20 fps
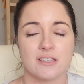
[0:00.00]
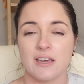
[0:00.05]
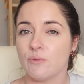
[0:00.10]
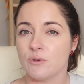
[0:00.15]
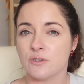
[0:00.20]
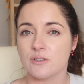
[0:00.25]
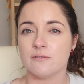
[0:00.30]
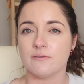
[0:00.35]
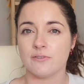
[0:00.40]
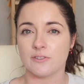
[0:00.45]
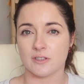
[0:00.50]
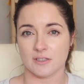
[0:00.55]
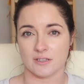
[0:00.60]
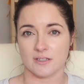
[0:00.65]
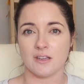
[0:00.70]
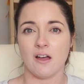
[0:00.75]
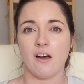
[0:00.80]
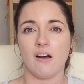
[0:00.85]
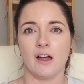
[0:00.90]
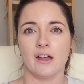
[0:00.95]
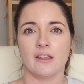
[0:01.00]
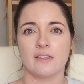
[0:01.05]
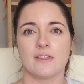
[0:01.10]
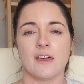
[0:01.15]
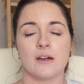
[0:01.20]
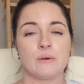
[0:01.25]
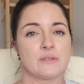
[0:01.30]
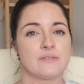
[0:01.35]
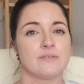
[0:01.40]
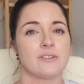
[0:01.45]
That wasn't for the sign,
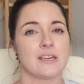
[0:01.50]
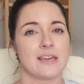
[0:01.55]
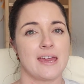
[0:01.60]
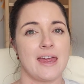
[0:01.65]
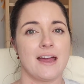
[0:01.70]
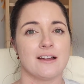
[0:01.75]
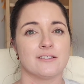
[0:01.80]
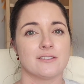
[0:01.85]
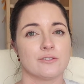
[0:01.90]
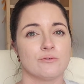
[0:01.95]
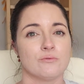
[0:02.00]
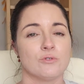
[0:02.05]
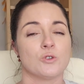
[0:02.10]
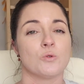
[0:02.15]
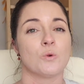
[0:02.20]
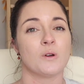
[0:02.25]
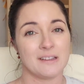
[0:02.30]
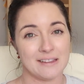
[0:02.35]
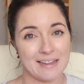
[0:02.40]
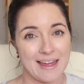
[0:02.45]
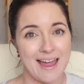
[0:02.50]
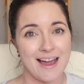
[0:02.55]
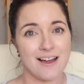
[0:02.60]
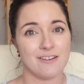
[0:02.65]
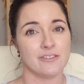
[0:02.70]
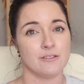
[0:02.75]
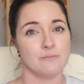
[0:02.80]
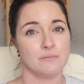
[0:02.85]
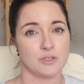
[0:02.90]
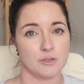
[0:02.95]
that was for the council to allow
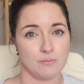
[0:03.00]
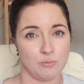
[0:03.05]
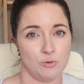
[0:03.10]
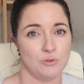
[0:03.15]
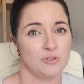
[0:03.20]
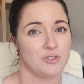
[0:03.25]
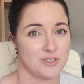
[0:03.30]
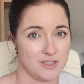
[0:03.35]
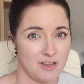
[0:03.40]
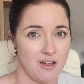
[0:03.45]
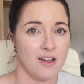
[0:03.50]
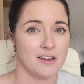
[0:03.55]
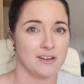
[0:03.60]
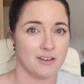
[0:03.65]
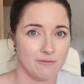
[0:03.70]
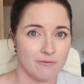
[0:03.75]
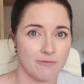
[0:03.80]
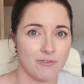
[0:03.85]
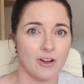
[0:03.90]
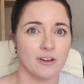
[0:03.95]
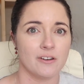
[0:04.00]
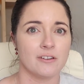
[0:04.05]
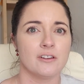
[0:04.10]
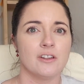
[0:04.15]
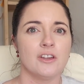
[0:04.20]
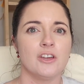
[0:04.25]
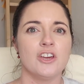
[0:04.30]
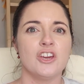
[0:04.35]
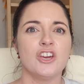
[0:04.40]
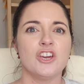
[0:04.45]
them to put the sign in front.
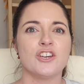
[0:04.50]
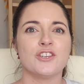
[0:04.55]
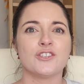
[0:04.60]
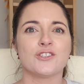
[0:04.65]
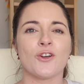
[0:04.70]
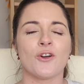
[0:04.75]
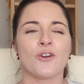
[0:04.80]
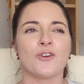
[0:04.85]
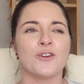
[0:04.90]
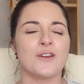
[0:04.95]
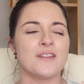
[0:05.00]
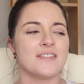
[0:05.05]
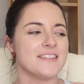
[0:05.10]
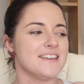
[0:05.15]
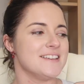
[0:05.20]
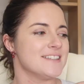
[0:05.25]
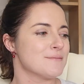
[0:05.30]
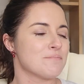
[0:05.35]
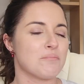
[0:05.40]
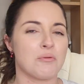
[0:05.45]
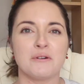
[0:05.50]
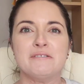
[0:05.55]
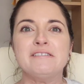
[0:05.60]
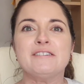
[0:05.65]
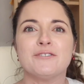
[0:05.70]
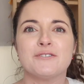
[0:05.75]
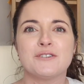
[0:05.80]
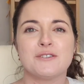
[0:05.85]
So this print on